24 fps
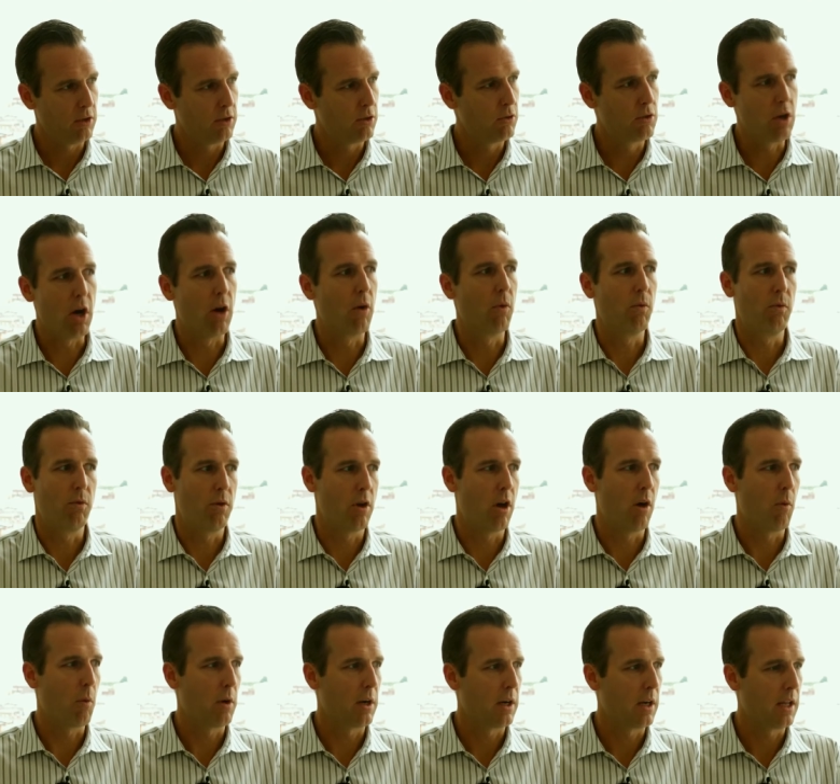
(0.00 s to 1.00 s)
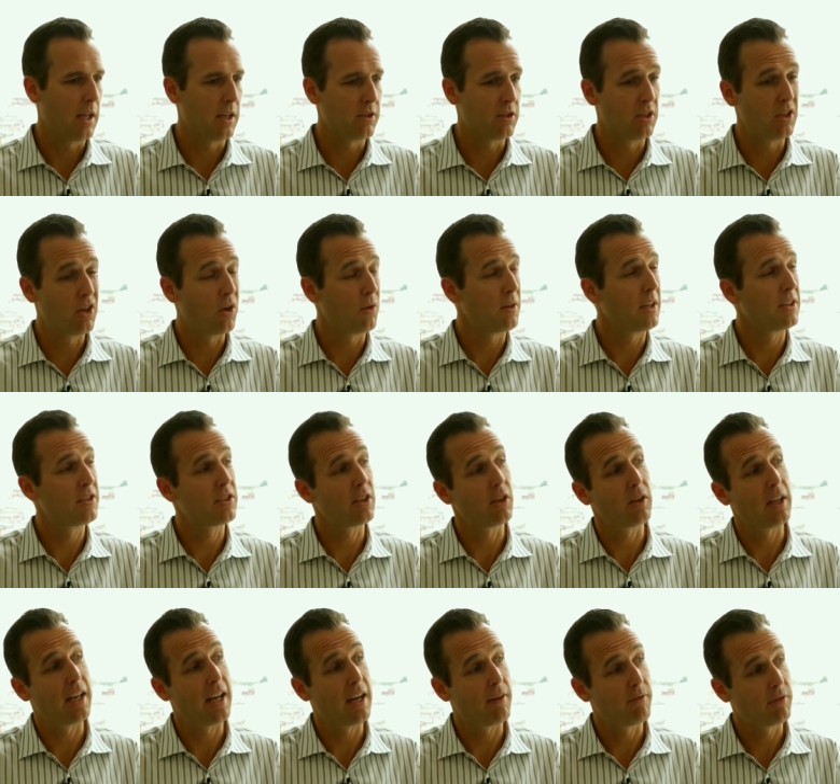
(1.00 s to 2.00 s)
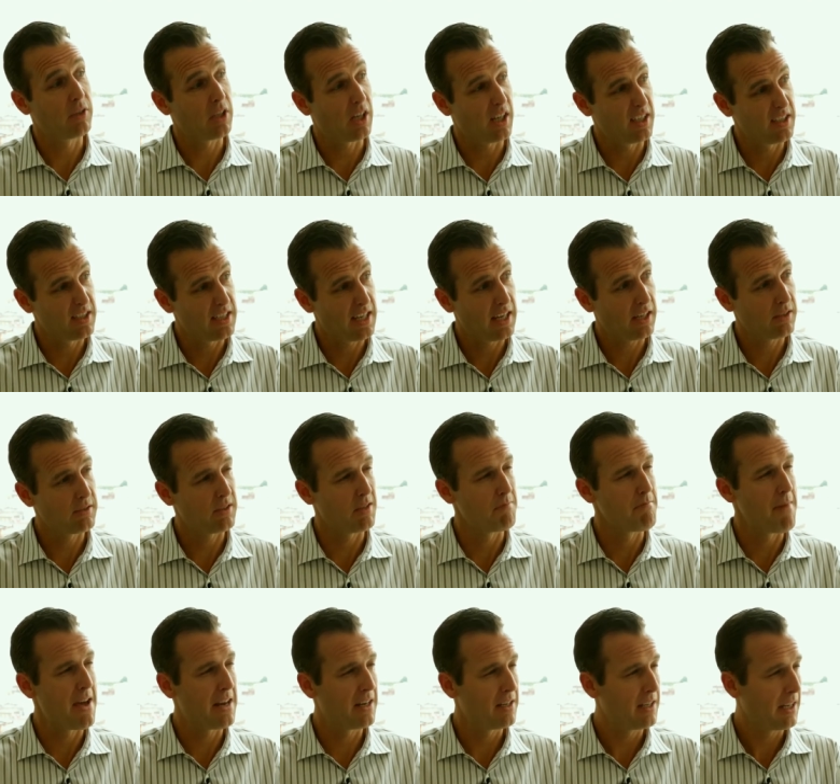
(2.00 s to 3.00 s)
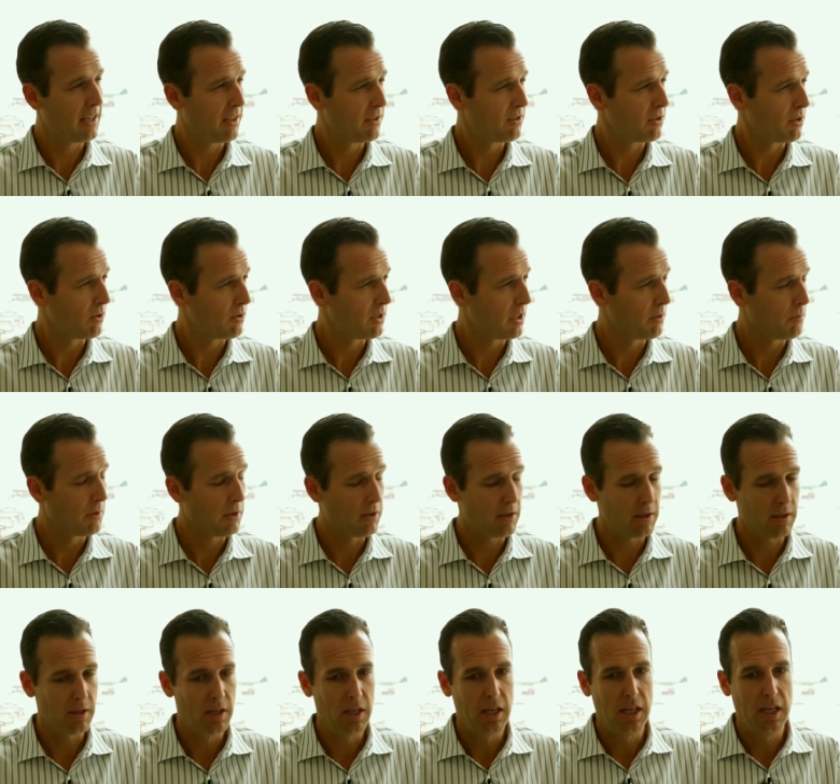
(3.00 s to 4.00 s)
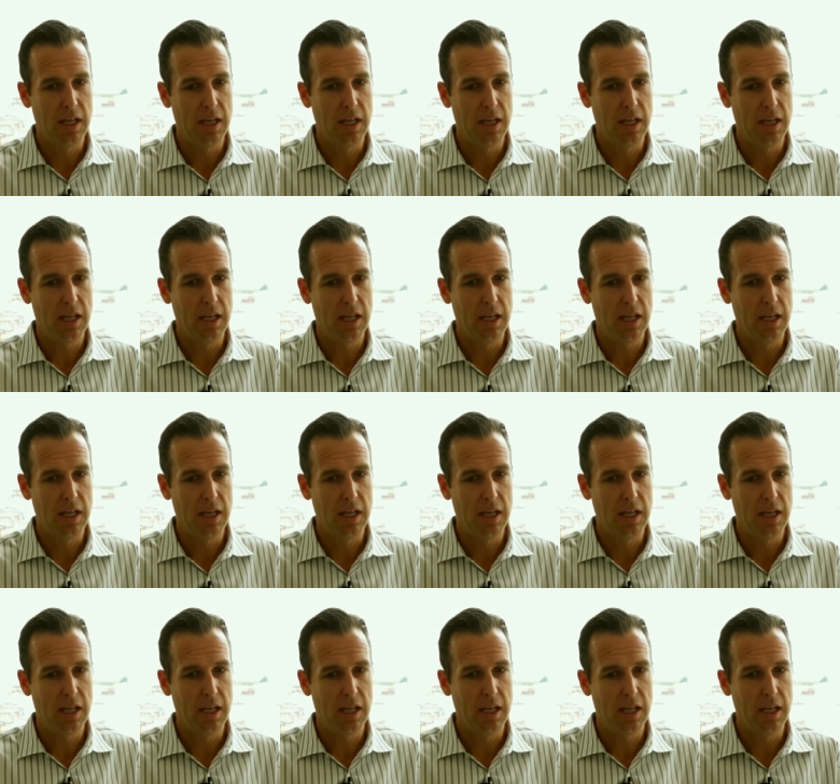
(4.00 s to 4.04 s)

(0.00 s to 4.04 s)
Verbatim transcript: you don't know what it is, and you don't necessarily have context and metadata associated with it.